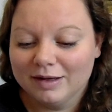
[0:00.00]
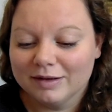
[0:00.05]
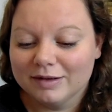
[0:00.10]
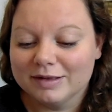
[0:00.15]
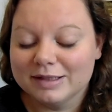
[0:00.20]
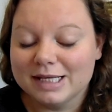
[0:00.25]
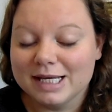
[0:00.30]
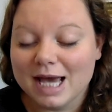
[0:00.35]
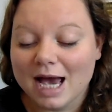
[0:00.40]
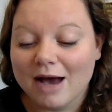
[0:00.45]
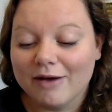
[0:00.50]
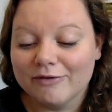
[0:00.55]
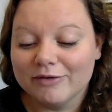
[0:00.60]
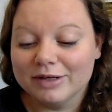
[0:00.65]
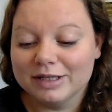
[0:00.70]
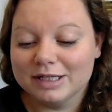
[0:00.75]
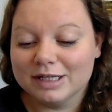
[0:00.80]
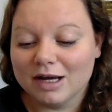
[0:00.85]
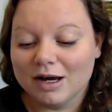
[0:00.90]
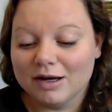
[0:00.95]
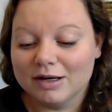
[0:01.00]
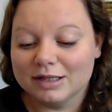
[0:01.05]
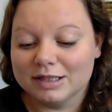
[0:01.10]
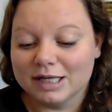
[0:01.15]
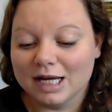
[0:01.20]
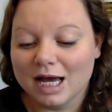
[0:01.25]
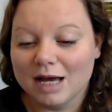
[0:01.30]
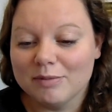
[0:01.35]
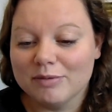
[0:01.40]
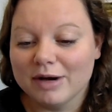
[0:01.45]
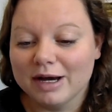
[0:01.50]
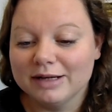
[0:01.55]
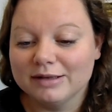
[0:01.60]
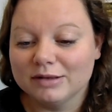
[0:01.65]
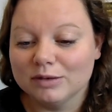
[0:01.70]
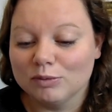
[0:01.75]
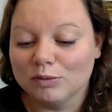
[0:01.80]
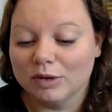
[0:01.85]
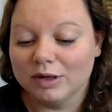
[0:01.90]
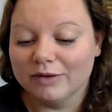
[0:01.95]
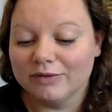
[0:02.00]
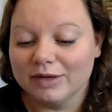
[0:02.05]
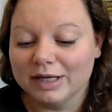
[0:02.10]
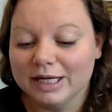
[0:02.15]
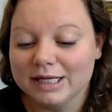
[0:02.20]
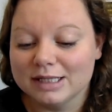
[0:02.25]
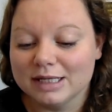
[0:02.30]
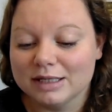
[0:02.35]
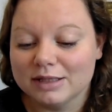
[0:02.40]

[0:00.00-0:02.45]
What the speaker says: because the average share price of one of these